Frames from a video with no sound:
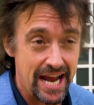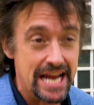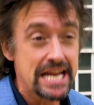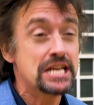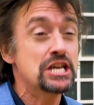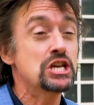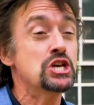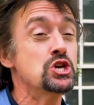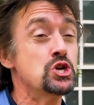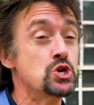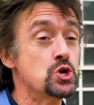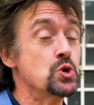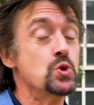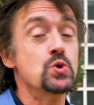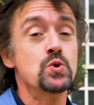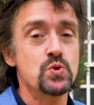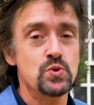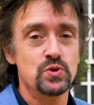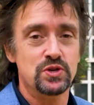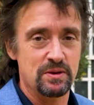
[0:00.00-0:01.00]
a
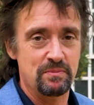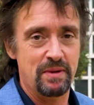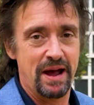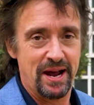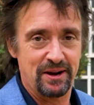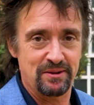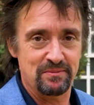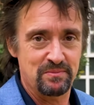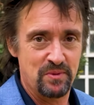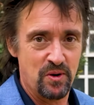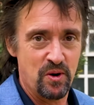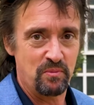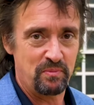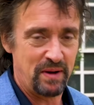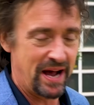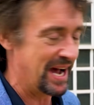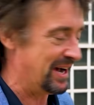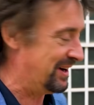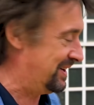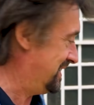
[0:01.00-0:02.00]
huge amount more
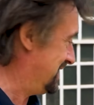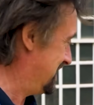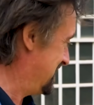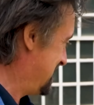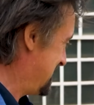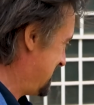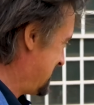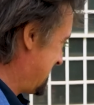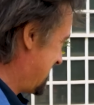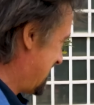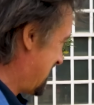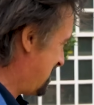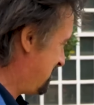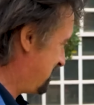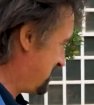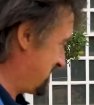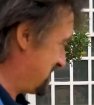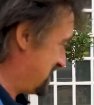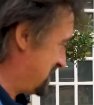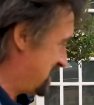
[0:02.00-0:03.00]
power.
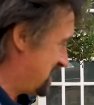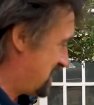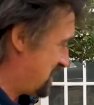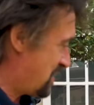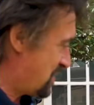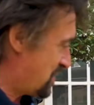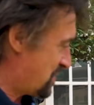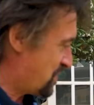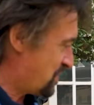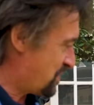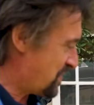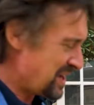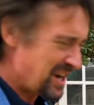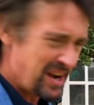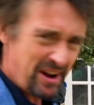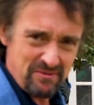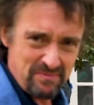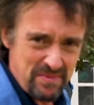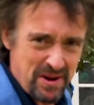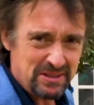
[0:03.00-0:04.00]
What I
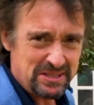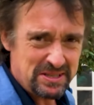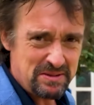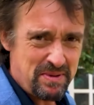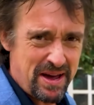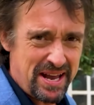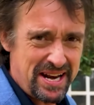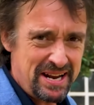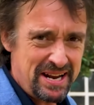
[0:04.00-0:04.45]
love most about